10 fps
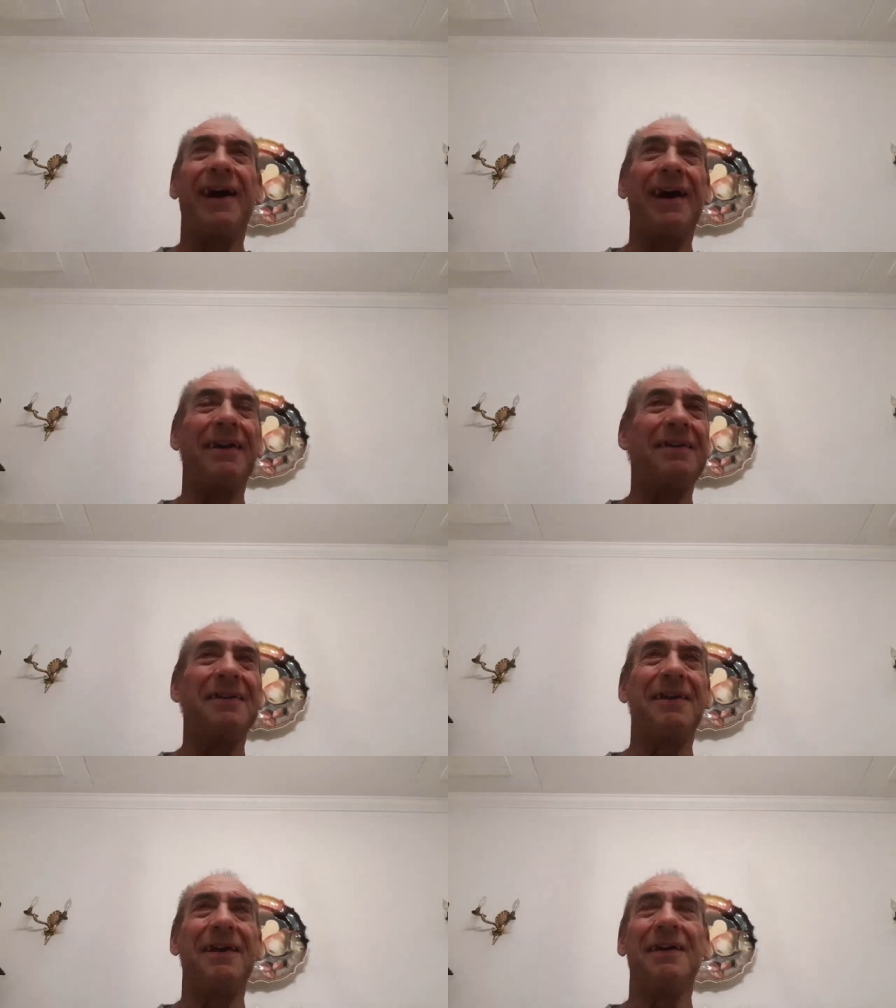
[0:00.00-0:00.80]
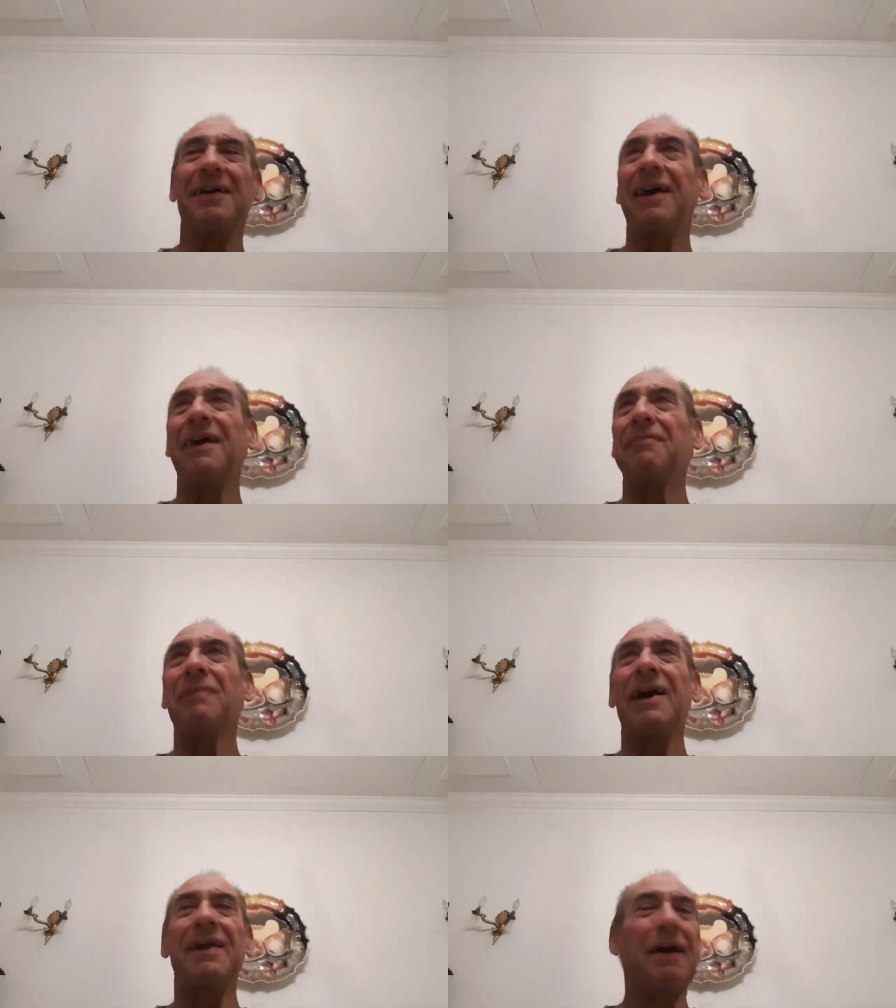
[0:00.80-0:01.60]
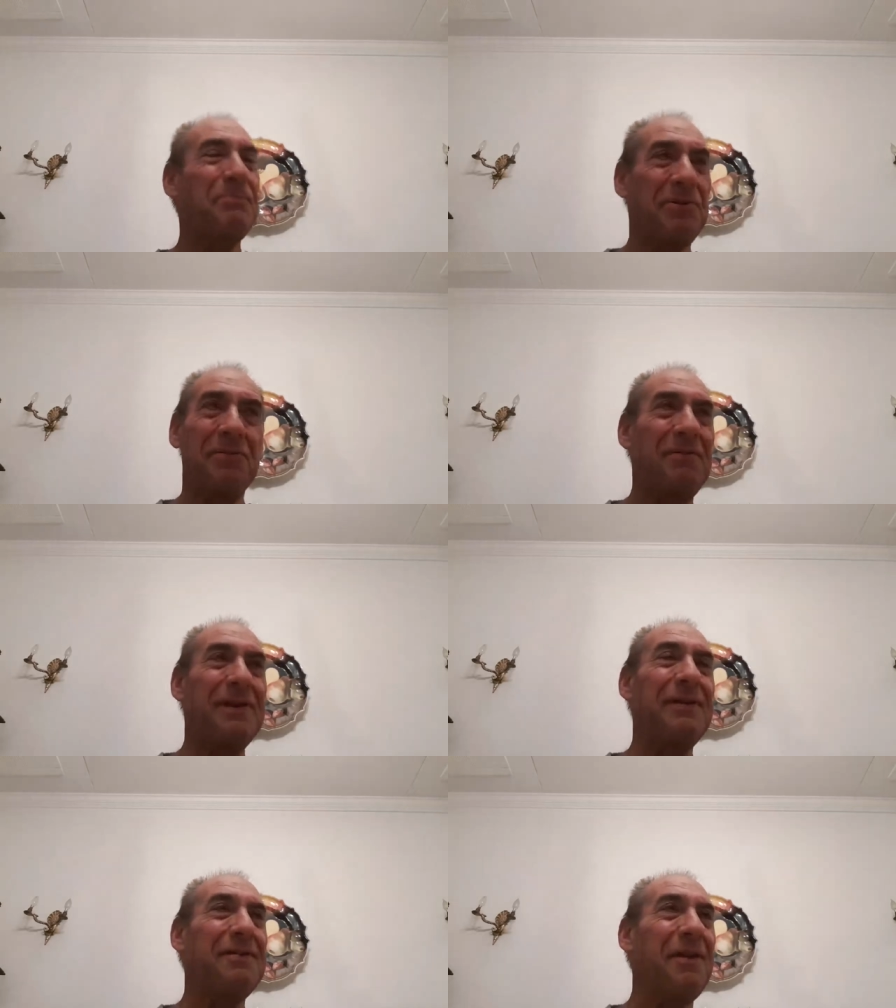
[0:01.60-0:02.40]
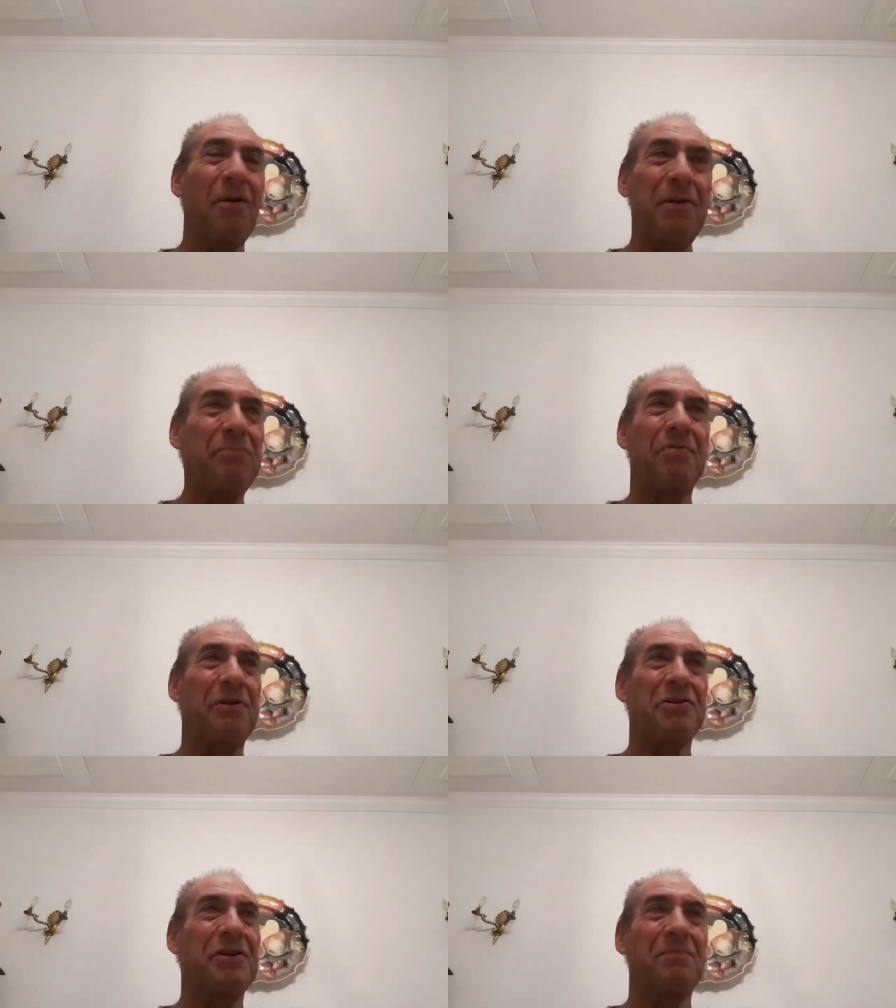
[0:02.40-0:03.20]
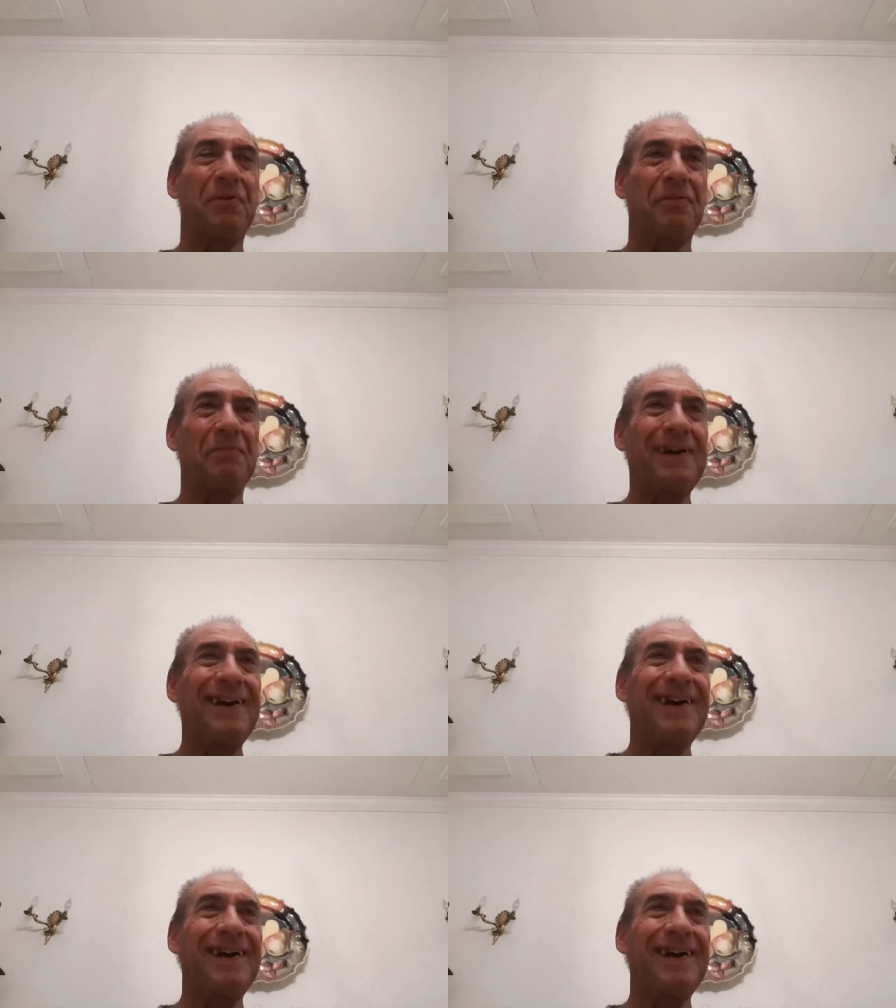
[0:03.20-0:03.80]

And it made absolutely no impression upon me.